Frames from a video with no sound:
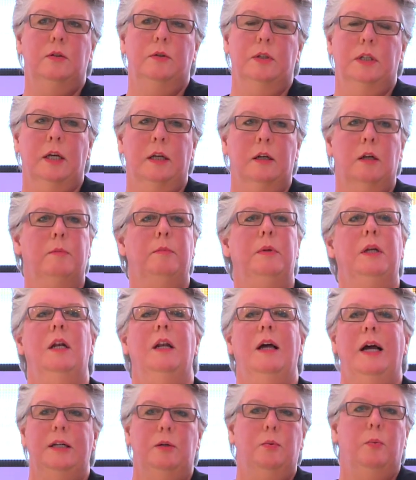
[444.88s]
too. It cannot be
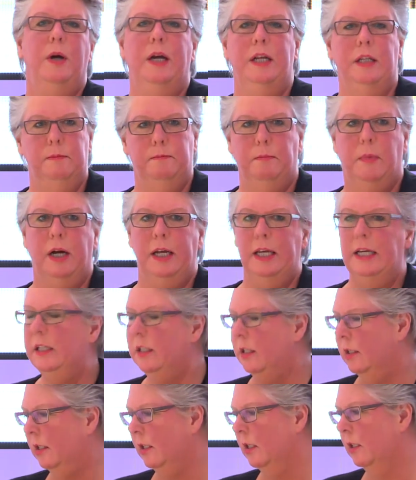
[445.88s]
lightweight by
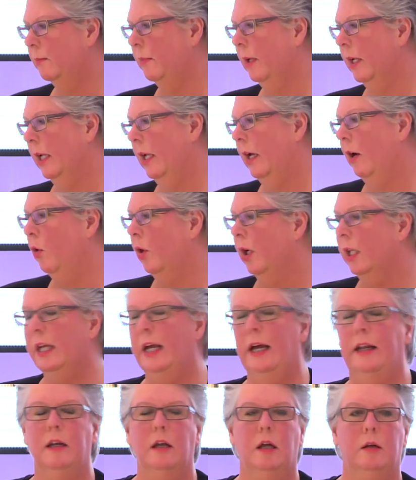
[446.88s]
instance, or it
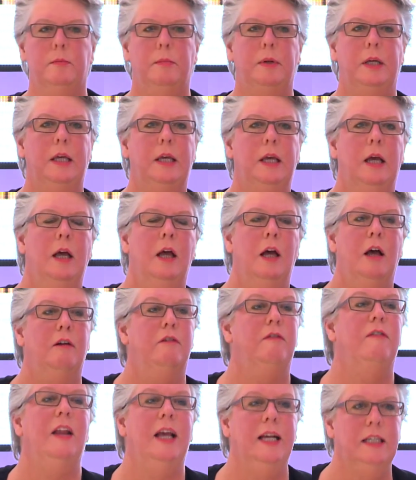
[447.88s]
cannot be
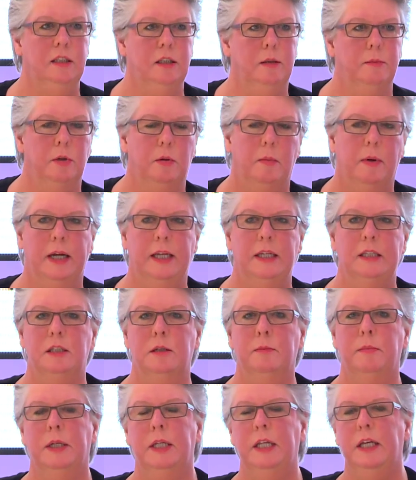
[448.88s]
flexible by
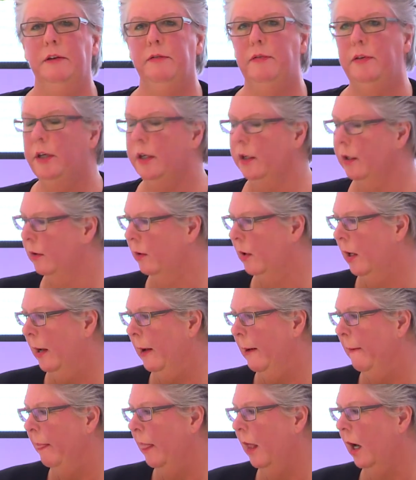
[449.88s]
instance. But if you
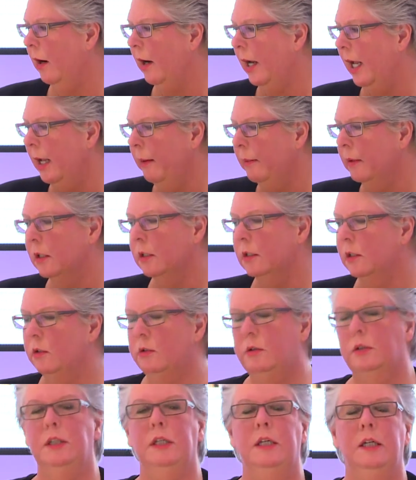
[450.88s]
are able to
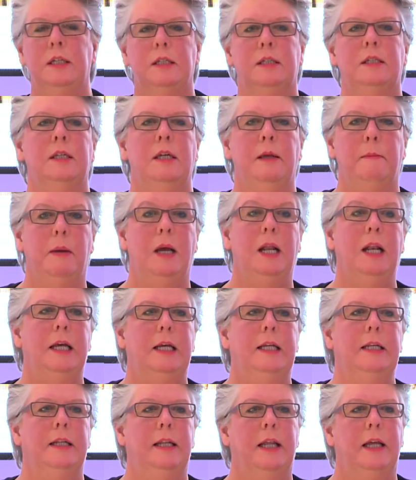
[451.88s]
CNC mill
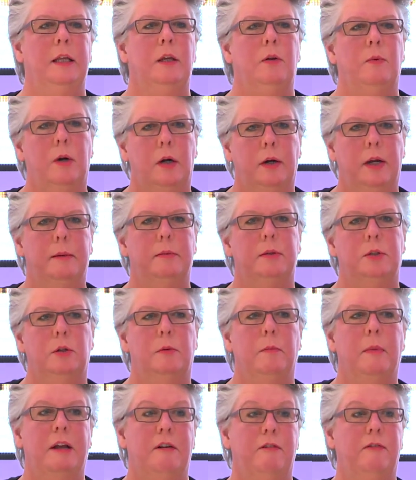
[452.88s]
it, then you are able
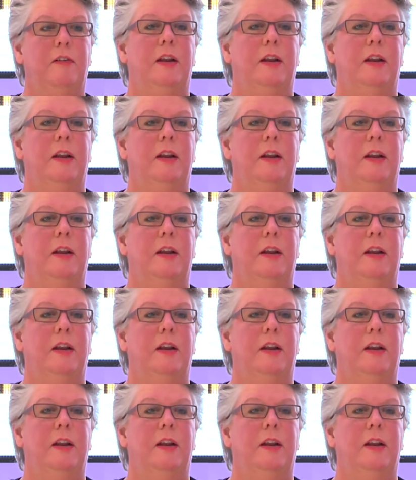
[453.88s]
to make